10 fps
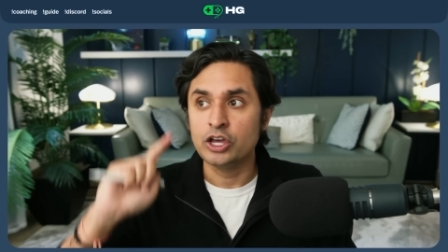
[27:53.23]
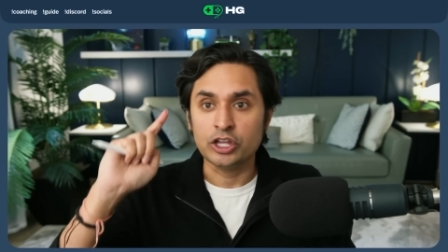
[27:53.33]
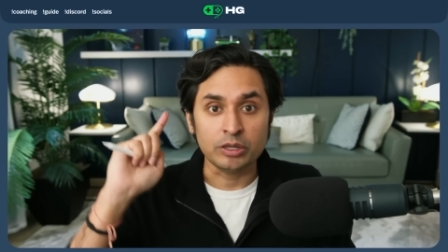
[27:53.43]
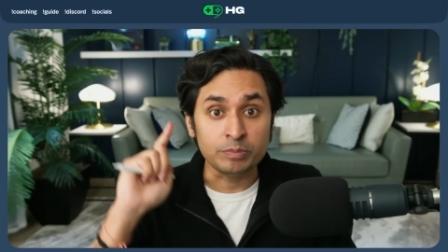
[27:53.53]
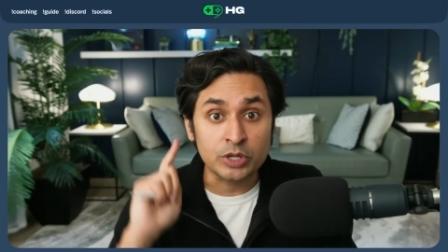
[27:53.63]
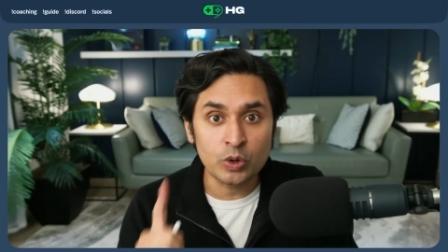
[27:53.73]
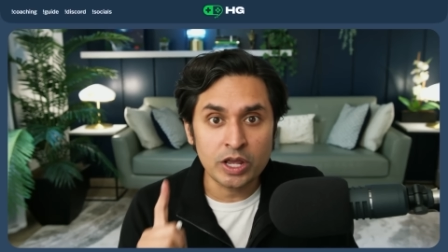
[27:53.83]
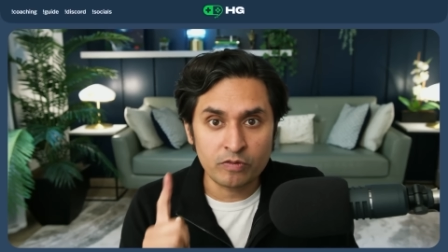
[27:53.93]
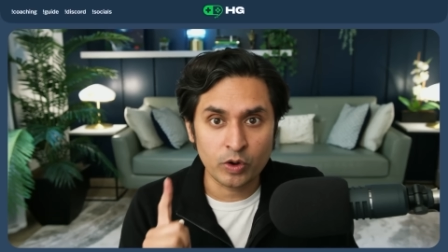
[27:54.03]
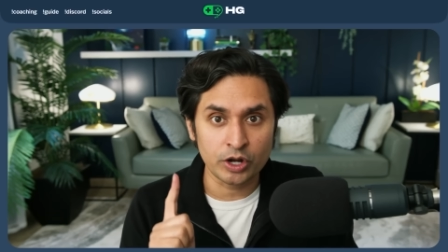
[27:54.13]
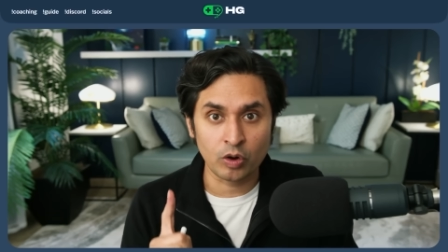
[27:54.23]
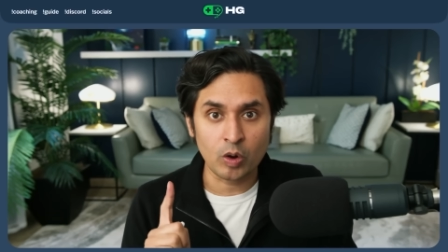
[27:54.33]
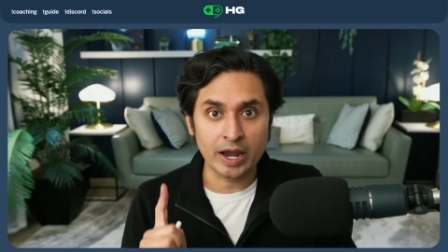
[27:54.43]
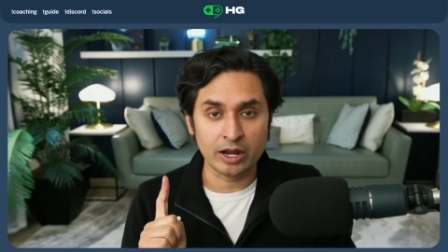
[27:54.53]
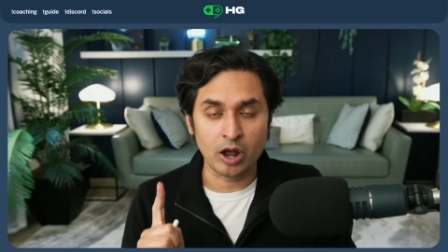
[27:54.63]
The beauty of what
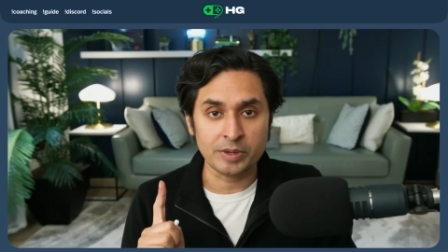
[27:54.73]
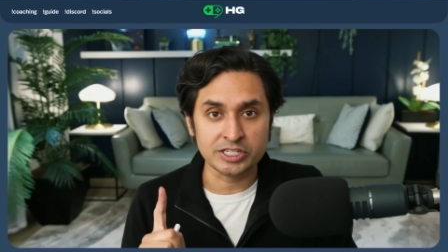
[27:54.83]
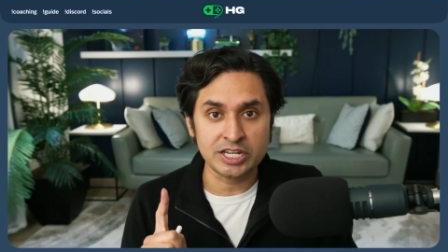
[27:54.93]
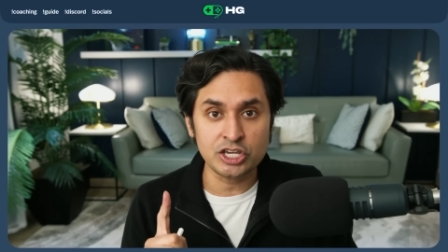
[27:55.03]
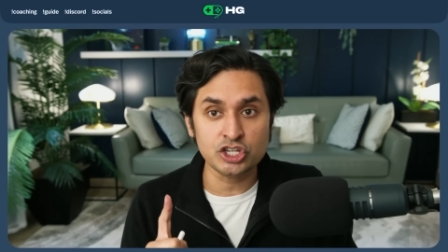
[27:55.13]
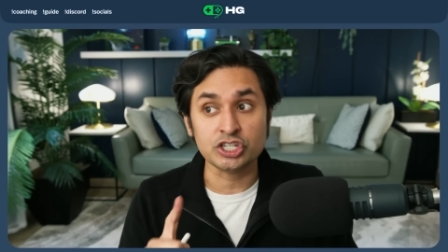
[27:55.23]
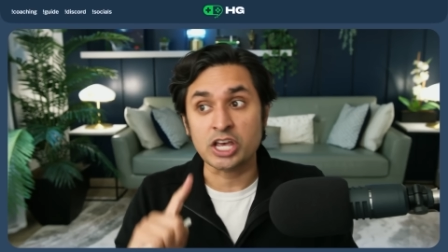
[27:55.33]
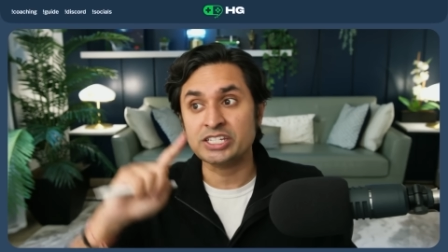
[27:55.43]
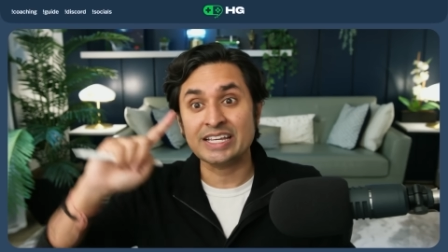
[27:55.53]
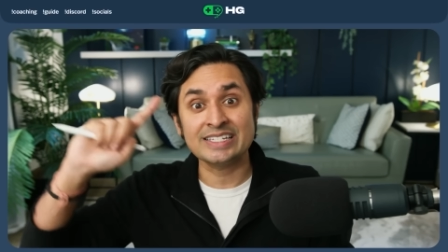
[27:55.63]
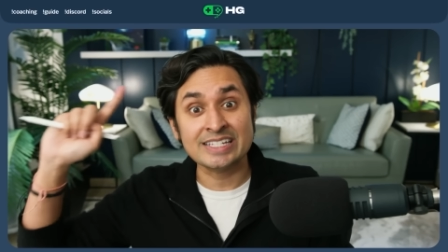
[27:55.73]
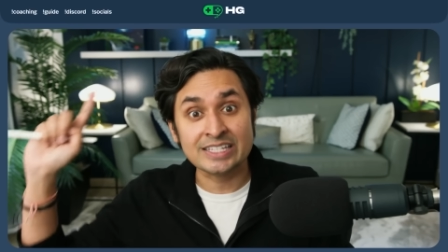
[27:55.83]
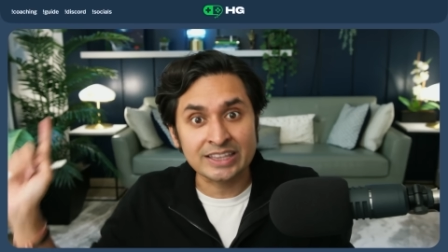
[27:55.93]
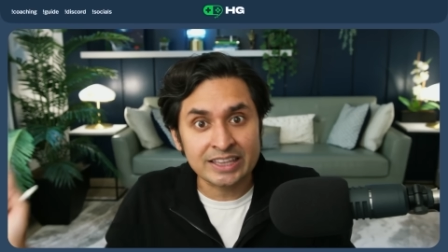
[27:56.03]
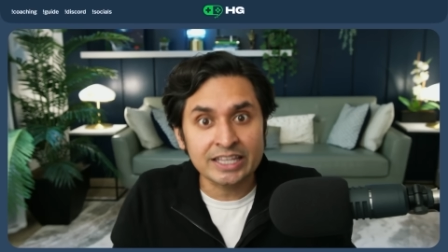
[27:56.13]
neuroeconomics teaches us is it's
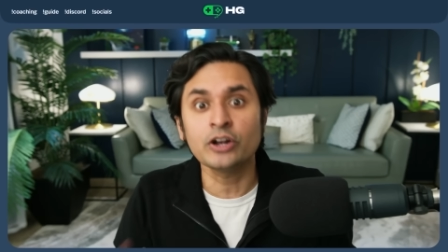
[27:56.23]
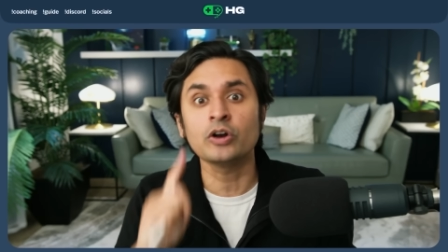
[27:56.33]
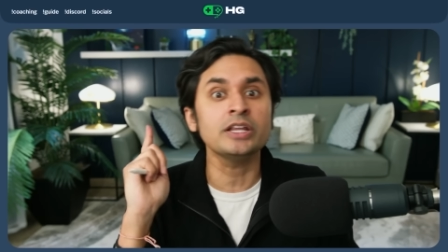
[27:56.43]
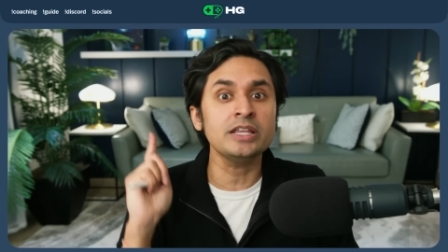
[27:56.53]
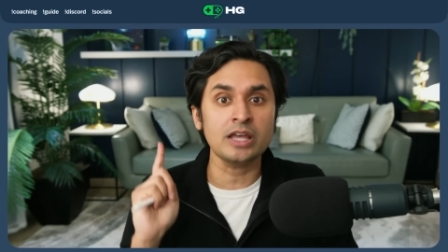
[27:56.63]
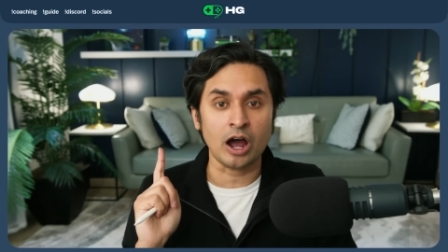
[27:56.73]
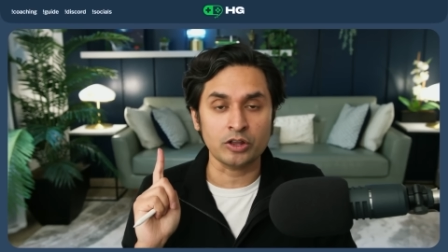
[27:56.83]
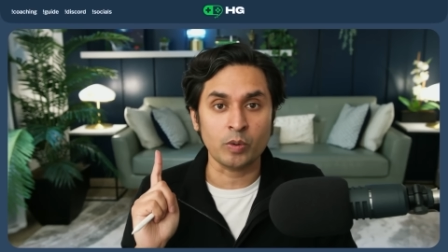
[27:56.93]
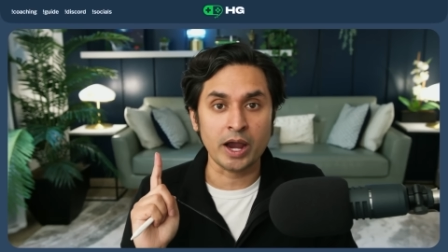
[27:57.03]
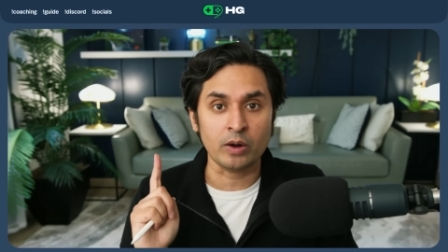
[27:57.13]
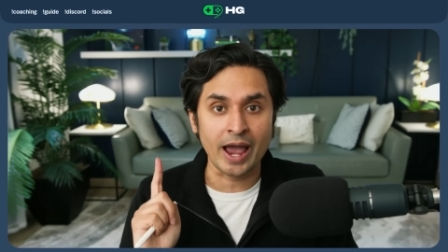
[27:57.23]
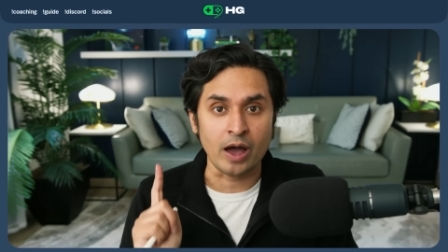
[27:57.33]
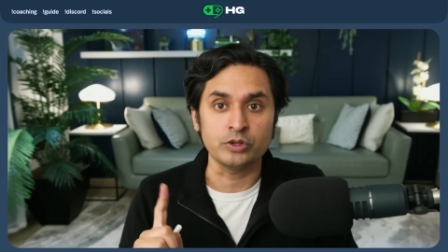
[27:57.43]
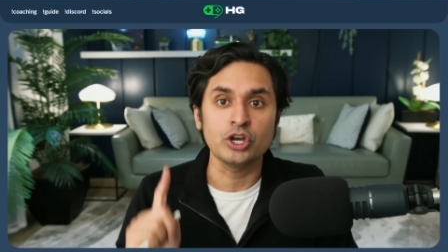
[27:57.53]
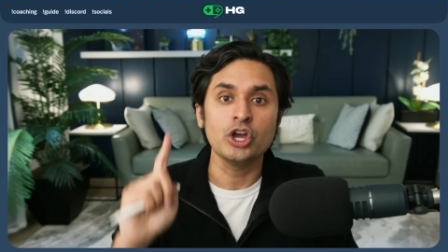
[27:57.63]
literally the other way
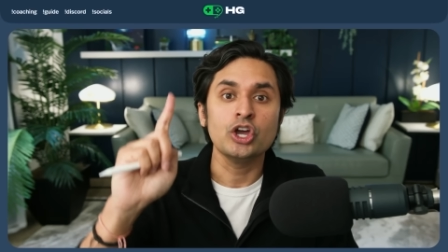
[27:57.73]
around.